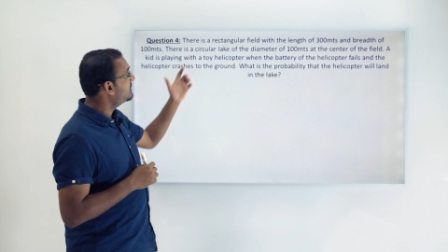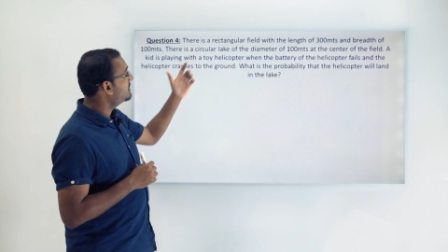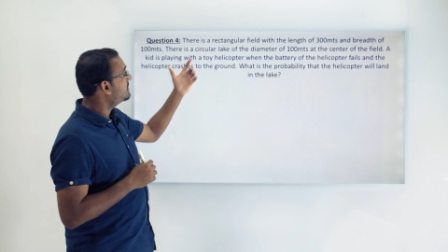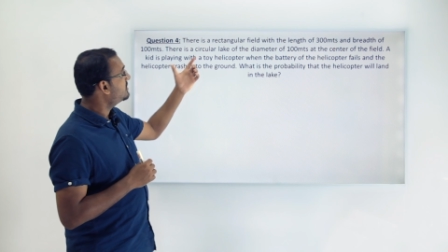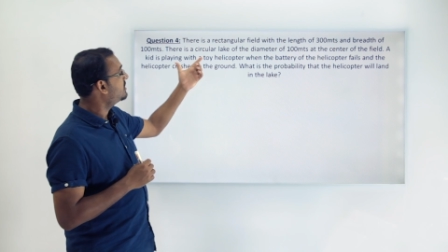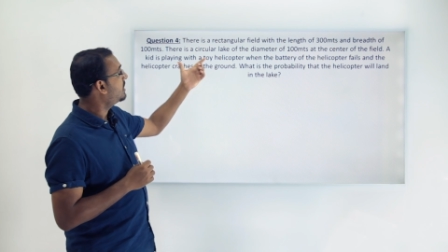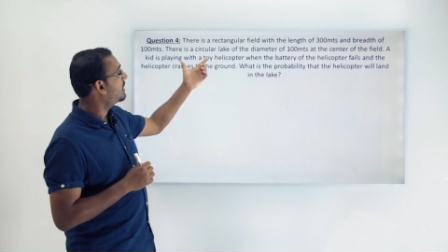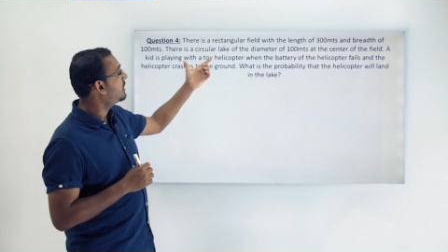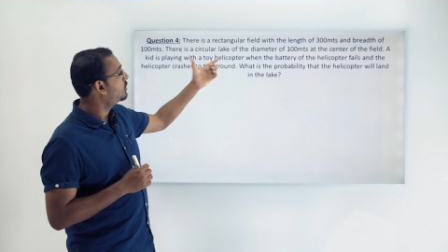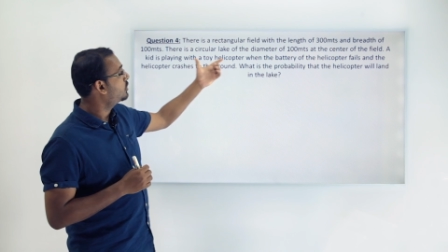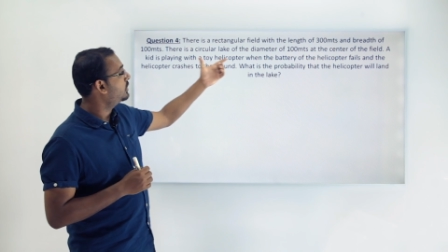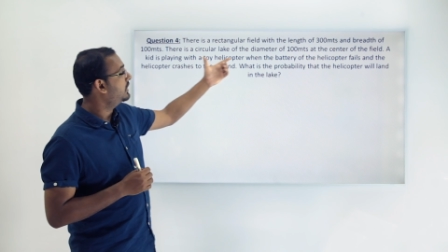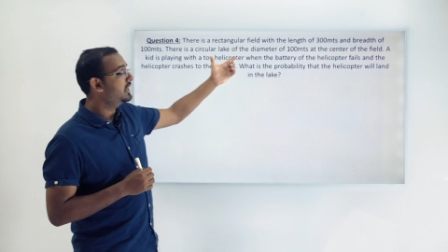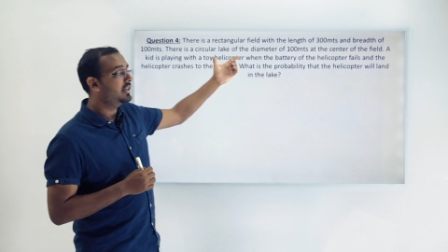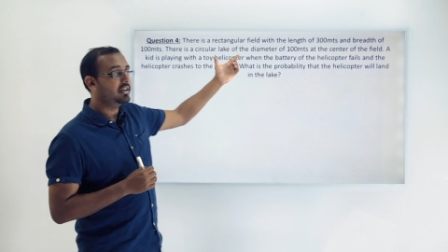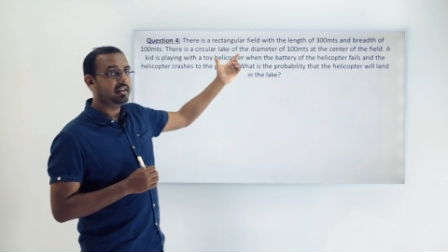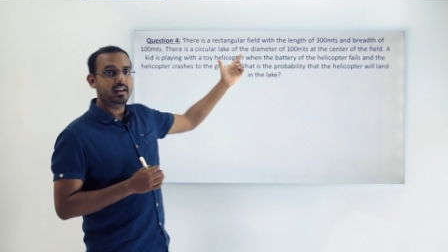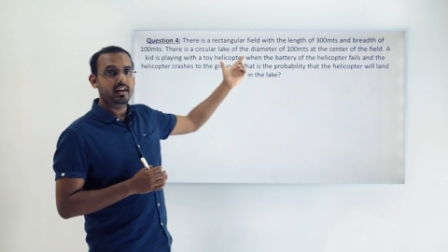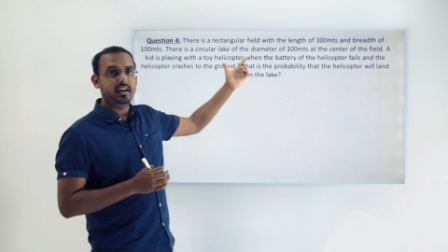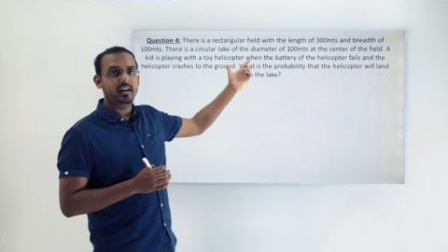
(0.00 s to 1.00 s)
a circular
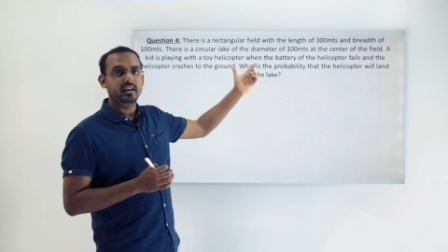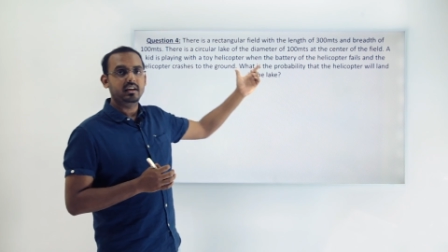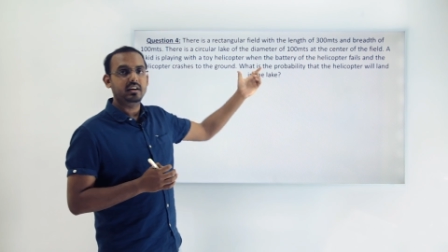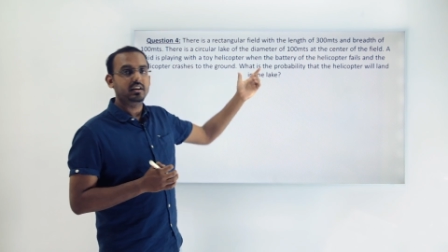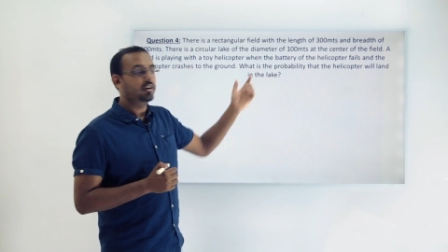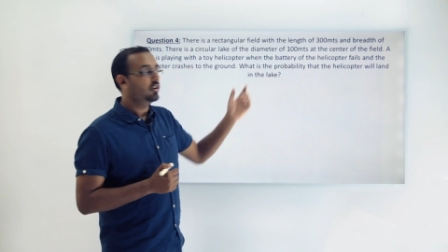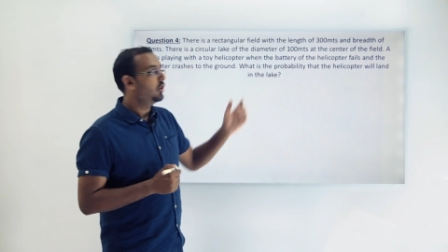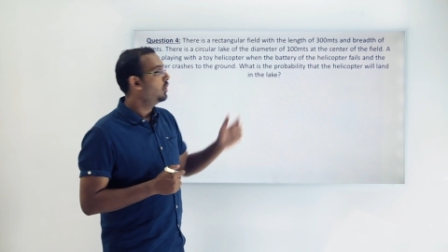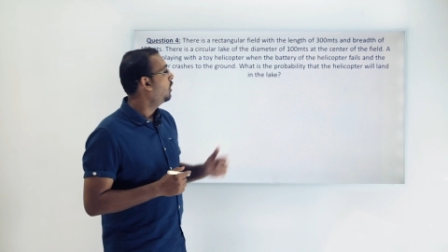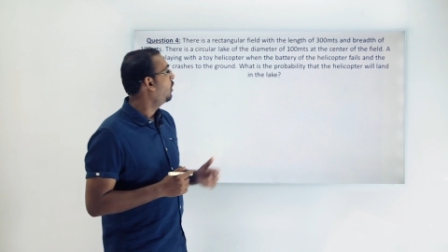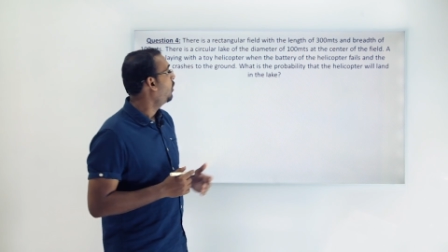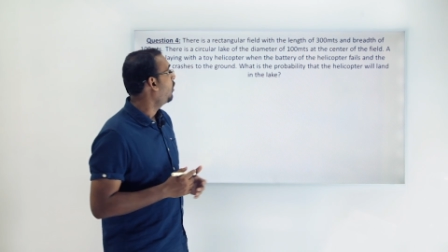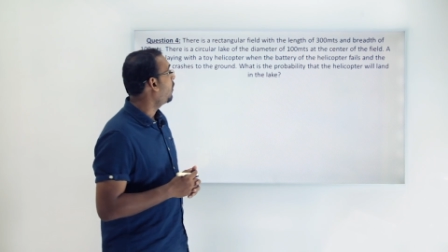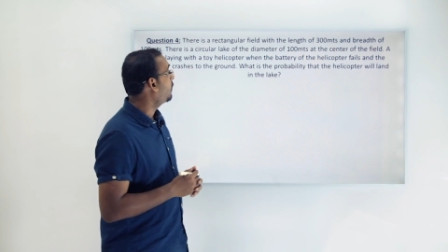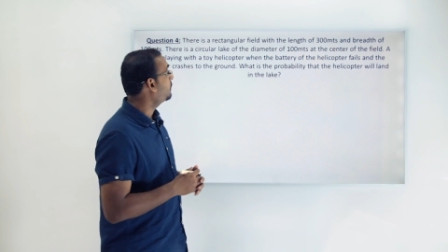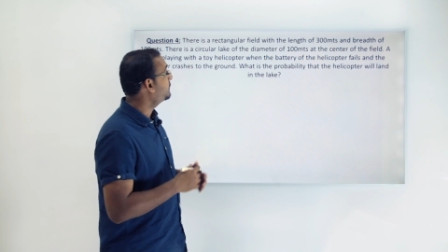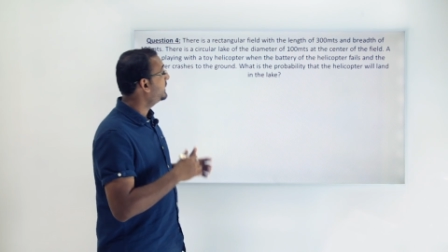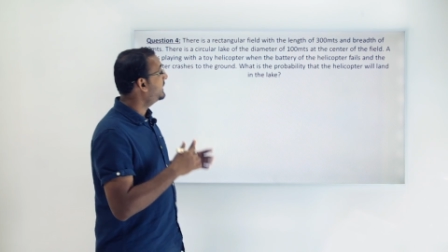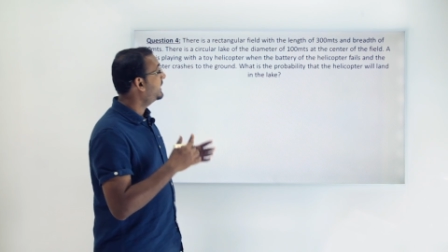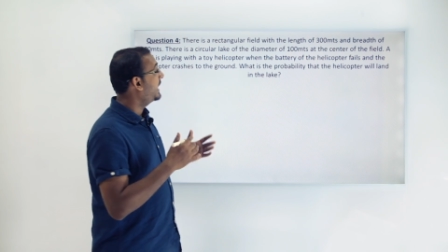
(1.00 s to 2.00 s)
lake
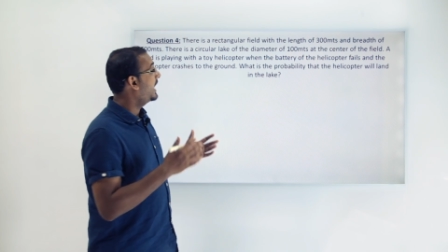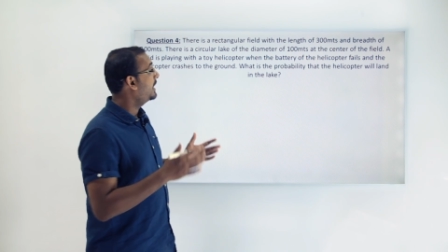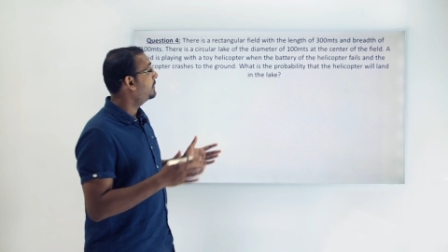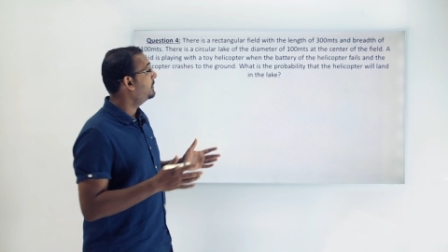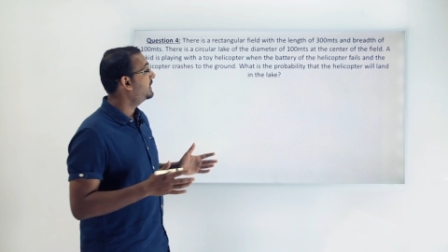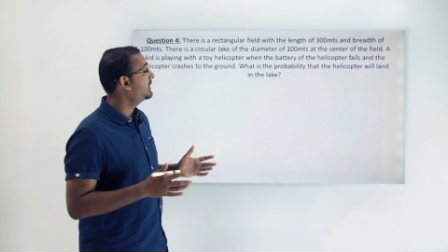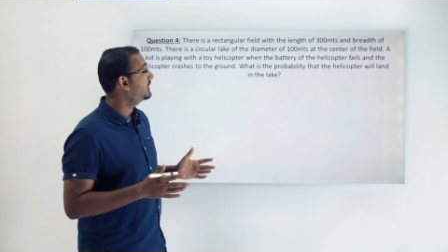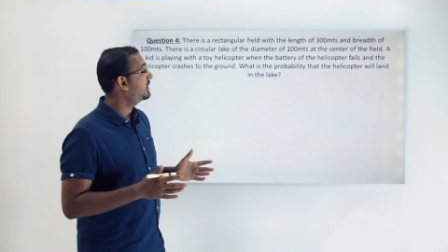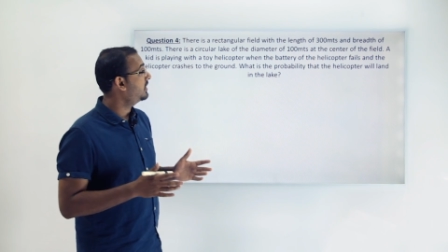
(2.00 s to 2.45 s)
of the diameter